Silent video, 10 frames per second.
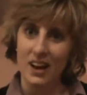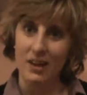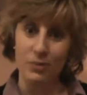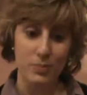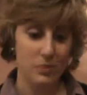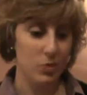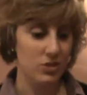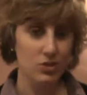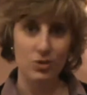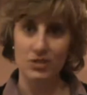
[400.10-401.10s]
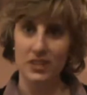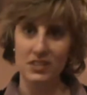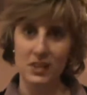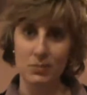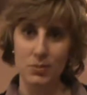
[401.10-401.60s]
it would be more socially
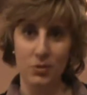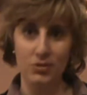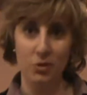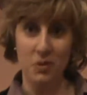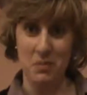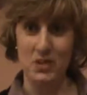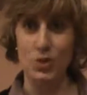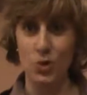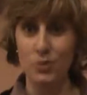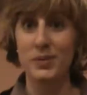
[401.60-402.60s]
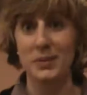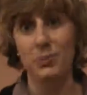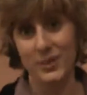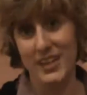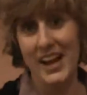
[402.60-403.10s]
acceptable for women to be
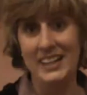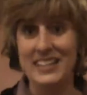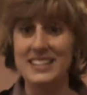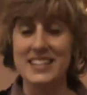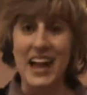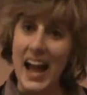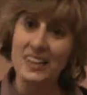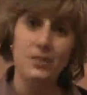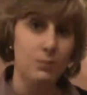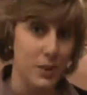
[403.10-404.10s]
protagonists and active